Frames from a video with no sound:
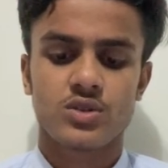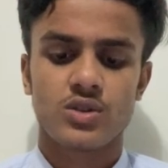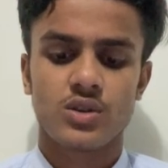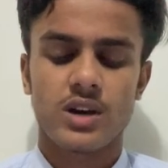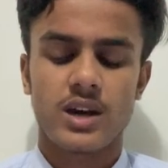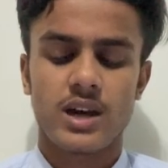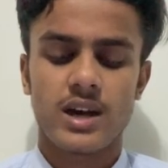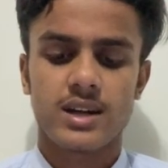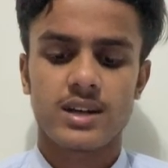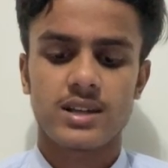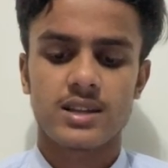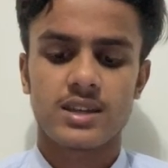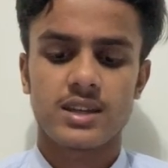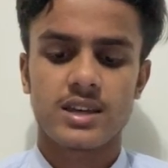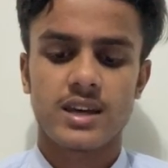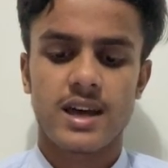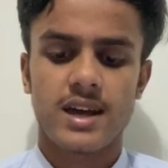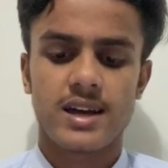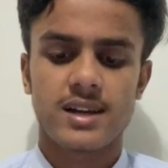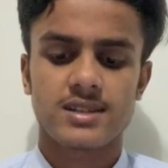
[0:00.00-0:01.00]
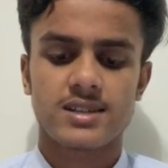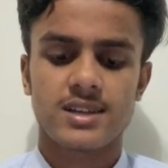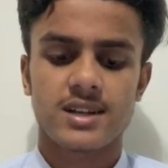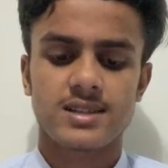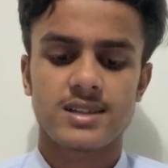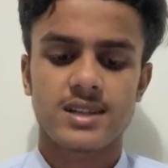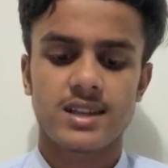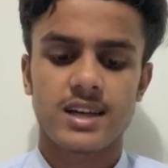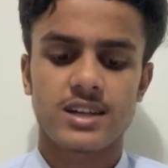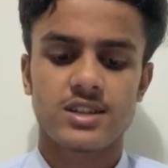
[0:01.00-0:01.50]
and the
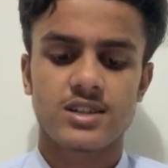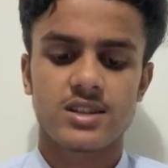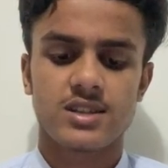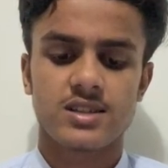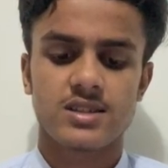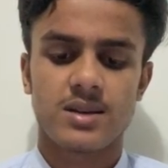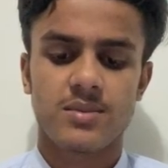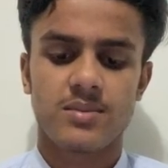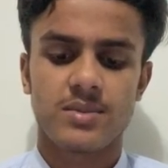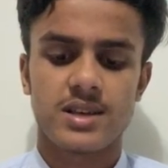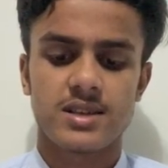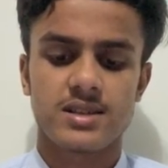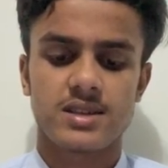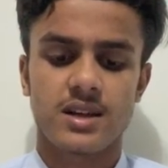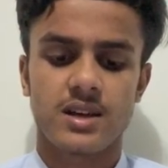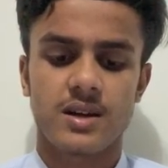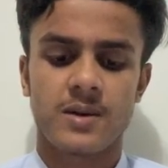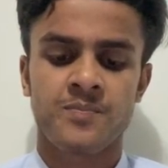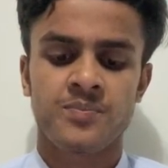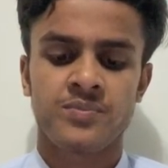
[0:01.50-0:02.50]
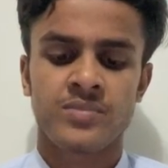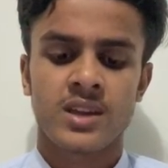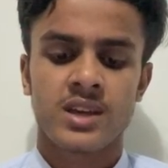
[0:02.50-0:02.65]
handset selection is amazing.